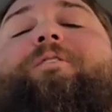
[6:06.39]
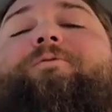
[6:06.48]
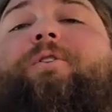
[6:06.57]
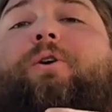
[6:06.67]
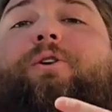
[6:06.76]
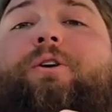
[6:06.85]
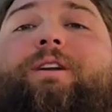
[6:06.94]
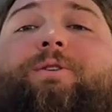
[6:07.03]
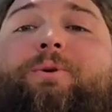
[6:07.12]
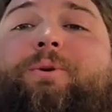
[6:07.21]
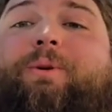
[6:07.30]
Now, further
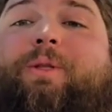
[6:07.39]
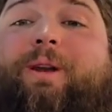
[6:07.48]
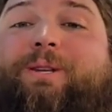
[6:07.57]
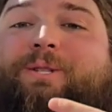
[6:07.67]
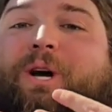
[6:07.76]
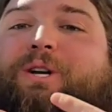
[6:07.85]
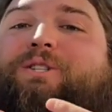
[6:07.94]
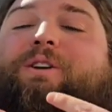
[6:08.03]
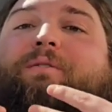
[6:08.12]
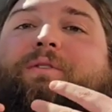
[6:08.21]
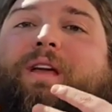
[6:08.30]
into the
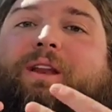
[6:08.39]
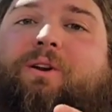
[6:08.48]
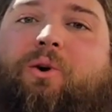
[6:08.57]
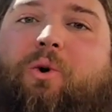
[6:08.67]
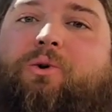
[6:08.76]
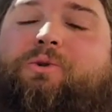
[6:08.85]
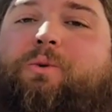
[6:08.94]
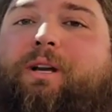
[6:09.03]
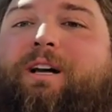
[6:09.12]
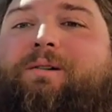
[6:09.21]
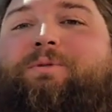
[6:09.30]
discussion of end goals
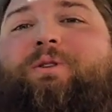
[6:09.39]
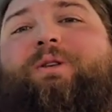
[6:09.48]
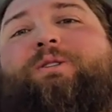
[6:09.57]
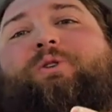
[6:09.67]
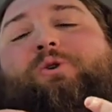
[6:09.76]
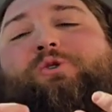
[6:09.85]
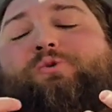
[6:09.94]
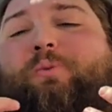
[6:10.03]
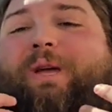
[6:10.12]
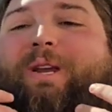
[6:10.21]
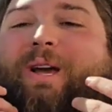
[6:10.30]
when it comes to these
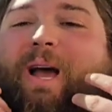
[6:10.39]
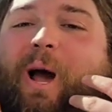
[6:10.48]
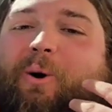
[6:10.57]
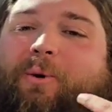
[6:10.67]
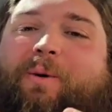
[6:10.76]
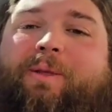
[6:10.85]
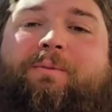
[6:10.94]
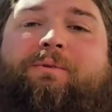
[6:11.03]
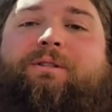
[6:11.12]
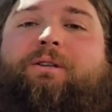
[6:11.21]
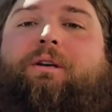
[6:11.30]
social media
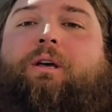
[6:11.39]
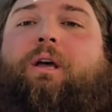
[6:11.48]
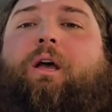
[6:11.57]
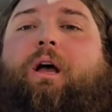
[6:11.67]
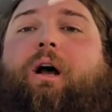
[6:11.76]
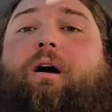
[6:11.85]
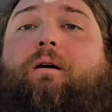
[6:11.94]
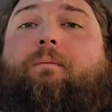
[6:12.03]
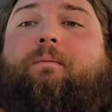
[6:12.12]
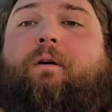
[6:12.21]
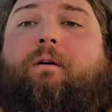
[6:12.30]
algorithms.
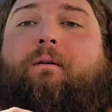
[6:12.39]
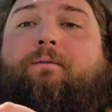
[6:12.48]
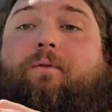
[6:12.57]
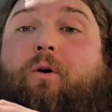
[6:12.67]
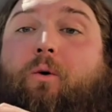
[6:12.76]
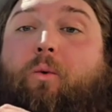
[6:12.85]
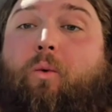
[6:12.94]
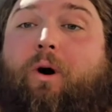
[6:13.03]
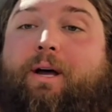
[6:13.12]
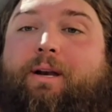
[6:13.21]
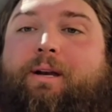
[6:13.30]
For
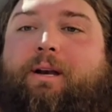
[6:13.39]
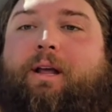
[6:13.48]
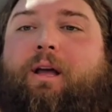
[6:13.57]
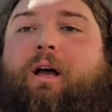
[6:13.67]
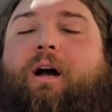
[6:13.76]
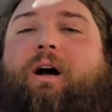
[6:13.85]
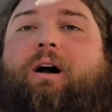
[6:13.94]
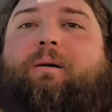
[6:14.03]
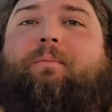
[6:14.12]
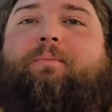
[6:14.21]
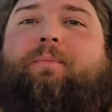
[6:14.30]
one,
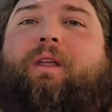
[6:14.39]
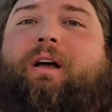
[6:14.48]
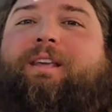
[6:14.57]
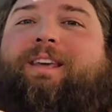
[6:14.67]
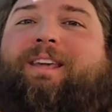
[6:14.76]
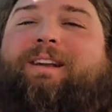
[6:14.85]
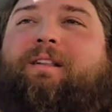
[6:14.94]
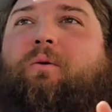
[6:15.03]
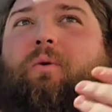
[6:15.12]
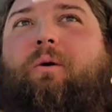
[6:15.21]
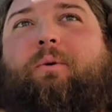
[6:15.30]
again,
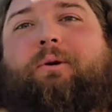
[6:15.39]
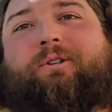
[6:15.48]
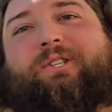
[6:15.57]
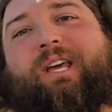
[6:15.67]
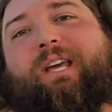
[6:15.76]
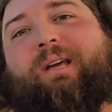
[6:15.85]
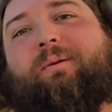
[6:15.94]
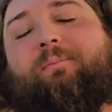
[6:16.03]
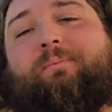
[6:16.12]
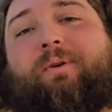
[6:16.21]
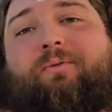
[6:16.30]
what we were
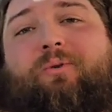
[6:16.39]
saying